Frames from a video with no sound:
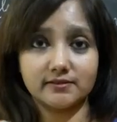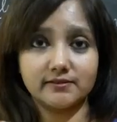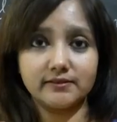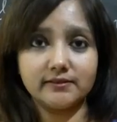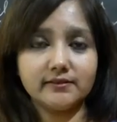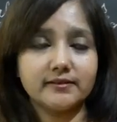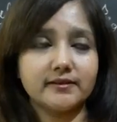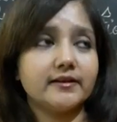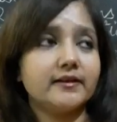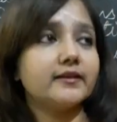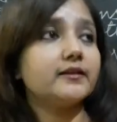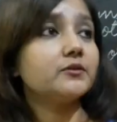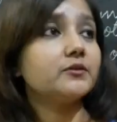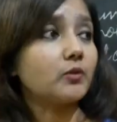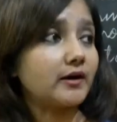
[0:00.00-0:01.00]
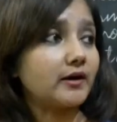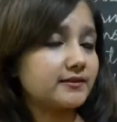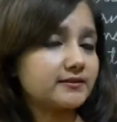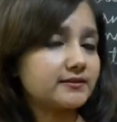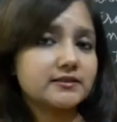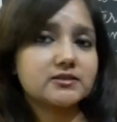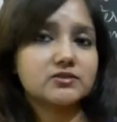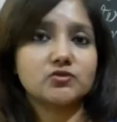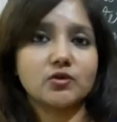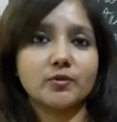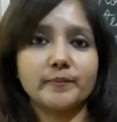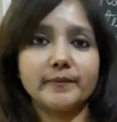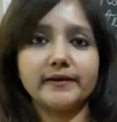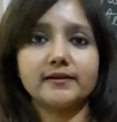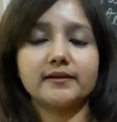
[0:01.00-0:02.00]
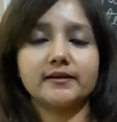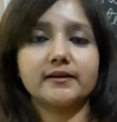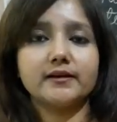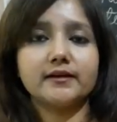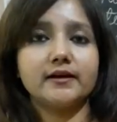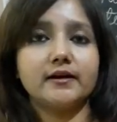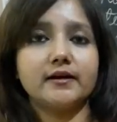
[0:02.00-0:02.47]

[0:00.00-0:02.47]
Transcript: revise this topic, revise